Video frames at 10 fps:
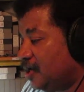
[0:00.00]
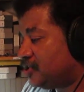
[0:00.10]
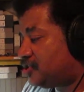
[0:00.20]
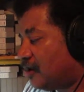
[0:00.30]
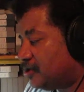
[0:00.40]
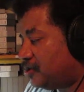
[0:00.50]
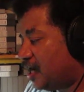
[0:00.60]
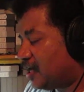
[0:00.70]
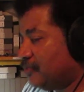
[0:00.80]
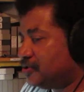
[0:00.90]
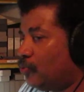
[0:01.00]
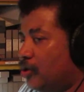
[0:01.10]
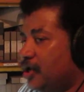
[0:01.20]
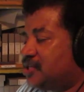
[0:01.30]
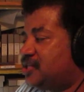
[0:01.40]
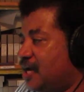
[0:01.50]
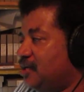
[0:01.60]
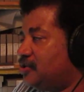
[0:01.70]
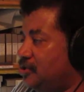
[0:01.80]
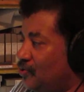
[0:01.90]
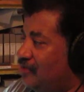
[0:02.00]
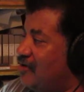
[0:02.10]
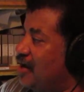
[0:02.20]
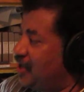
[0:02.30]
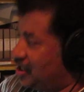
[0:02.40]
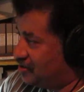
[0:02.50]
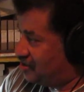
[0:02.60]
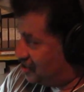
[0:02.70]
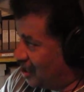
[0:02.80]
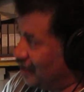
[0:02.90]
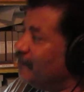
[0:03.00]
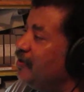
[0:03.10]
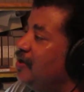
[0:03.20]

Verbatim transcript: Star Trek, it was more exciting to do it around the edge of the sun